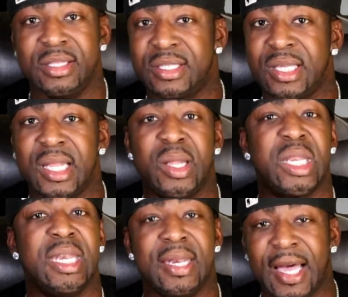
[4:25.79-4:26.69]

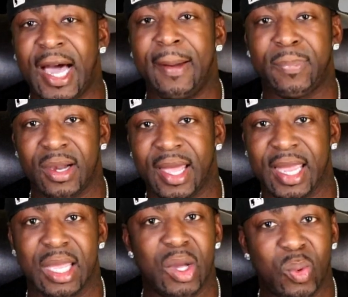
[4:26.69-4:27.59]
Zilla did not
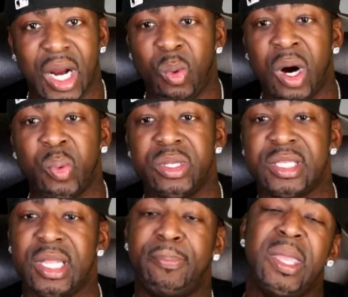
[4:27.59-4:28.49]
play. When I walk
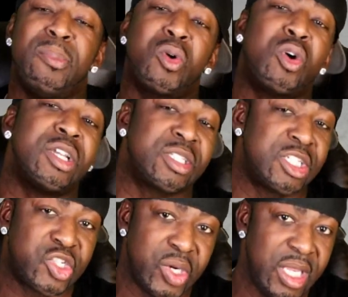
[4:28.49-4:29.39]
with Zilla, people cross
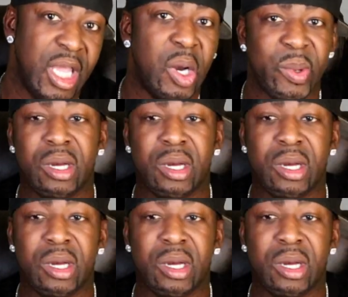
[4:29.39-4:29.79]
the street.